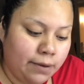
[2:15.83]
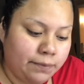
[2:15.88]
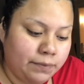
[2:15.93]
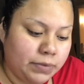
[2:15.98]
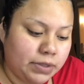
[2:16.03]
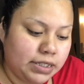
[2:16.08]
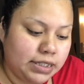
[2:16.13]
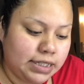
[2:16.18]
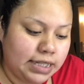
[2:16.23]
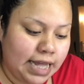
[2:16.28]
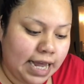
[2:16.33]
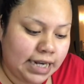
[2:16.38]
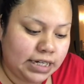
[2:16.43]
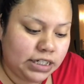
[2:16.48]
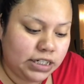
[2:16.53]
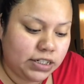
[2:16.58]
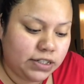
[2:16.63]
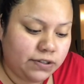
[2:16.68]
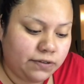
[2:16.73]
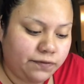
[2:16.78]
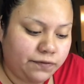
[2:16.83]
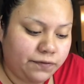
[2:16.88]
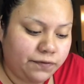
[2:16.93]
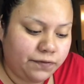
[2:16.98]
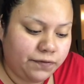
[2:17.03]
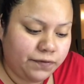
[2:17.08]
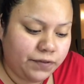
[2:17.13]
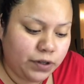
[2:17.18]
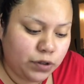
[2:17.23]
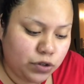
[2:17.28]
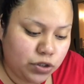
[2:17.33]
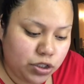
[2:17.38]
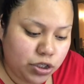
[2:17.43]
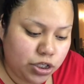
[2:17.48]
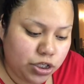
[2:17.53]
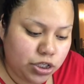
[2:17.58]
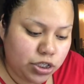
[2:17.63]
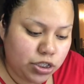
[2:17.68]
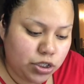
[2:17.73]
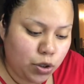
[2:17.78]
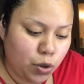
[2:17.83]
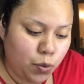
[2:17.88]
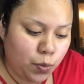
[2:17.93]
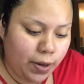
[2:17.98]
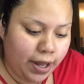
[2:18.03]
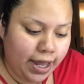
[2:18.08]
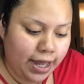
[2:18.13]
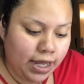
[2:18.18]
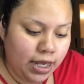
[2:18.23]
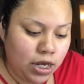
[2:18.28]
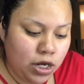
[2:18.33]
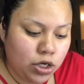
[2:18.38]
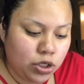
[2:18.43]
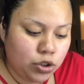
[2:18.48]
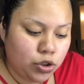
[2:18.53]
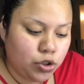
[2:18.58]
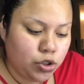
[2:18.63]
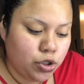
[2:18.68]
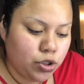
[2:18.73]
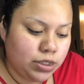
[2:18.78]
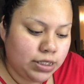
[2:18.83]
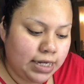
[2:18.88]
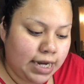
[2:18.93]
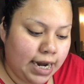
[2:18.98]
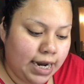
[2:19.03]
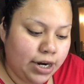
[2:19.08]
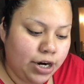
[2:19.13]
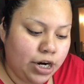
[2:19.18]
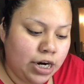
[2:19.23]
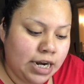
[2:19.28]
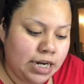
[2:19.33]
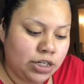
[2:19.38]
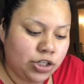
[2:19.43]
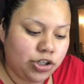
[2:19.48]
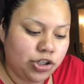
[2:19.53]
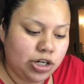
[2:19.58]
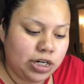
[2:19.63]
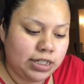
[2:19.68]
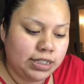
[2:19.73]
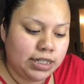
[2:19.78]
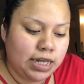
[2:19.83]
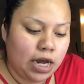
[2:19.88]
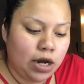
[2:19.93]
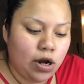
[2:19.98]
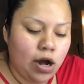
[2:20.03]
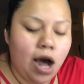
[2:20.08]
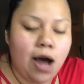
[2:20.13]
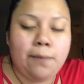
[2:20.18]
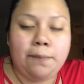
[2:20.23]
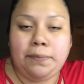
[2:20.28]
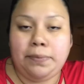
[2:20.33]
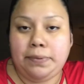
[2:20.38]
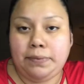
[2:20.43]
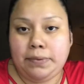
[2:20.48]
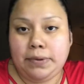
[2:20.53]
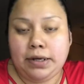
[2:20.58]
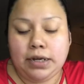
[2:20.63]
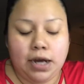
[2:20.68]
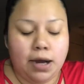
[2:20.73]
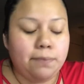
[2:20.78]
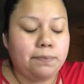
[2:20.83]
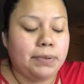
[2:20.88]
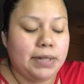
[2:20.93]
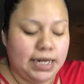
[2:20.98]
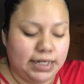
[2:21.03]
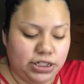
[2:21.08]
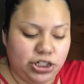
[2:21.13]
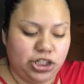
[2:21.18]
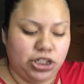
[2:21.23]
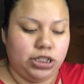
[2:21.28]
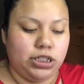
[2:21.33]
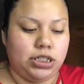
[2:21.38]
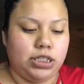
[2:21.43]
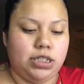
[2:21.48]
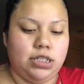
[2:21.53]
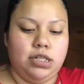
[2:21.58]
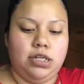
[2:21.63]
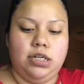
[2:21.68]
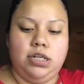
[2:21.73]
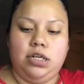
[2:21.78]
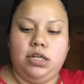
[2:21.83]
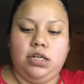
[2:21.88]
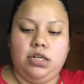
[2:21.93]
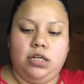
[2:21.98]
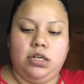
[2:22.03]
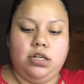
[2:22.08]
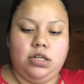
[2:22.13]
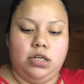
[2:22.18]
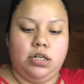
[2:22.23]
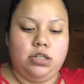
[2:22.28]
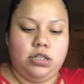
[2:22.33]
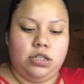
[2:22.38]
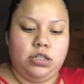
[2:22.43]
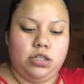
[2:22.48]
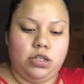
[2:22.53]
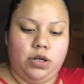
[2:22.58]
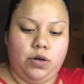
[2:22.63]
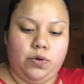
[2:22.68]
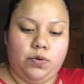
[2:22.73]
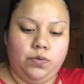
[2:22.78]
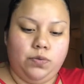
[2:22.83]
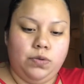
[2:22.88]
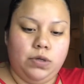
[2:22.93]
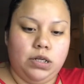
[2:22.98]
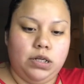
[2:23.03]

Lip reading: slashes filters away dull, tired and stressed out complexions. So